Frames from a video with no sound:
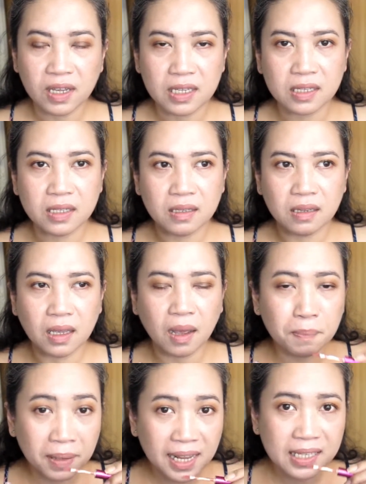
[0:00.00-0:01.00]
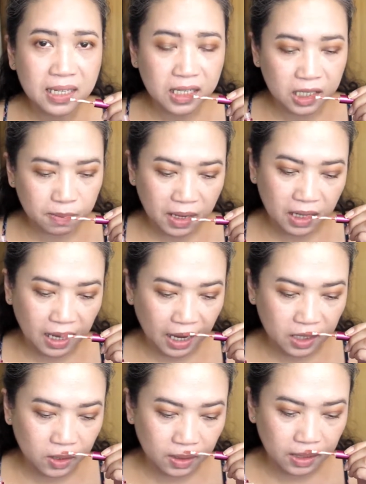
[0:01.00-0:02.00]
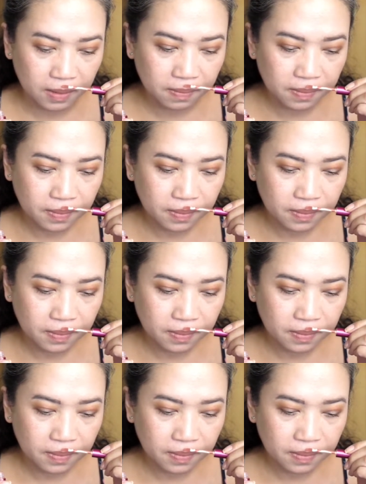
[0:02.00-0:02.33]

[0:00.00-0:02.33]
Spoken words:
It's a pleasant smell actually.